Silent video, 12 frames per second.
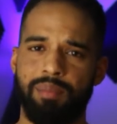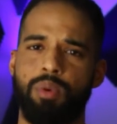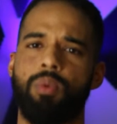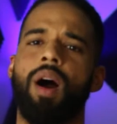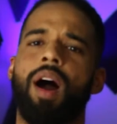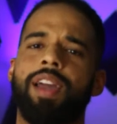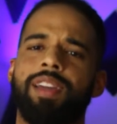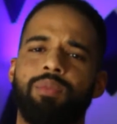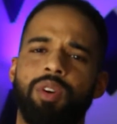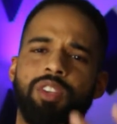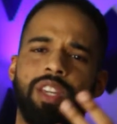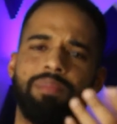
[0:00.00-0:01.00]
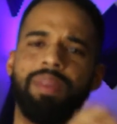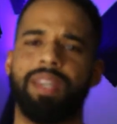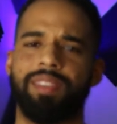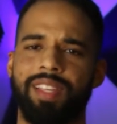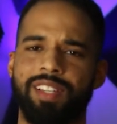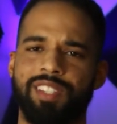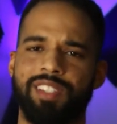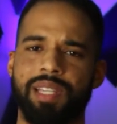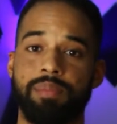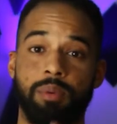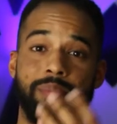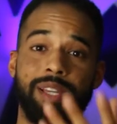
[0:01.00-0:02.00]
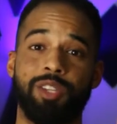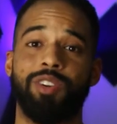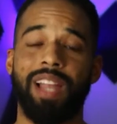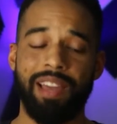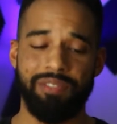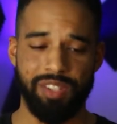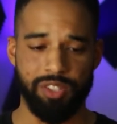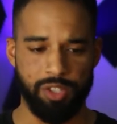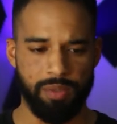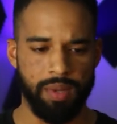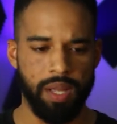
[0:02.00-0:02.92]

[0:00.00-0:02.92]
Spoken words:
But why? Well, you can make things simple, make your life easier.